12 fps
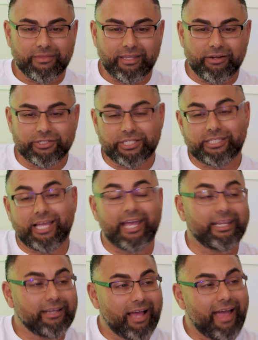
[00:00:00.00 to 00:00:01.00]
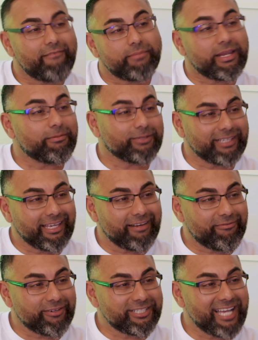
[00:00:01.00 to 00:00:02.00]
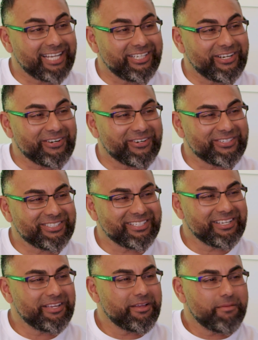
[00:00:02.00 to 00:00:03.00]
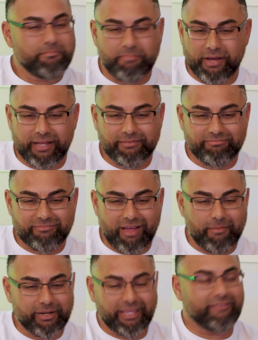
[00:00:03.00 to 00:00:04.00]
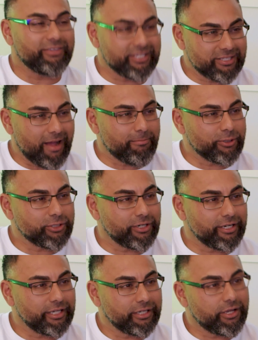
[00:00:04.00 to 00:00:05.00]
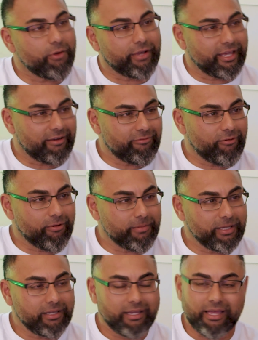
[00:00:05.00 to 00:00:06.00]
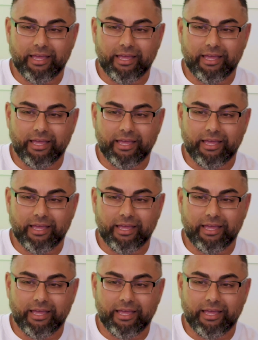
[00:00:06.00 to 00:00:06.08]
here's a site. I haven't been able to get it for 10 years, but I'm going to give you this opportunity. Go get it for me.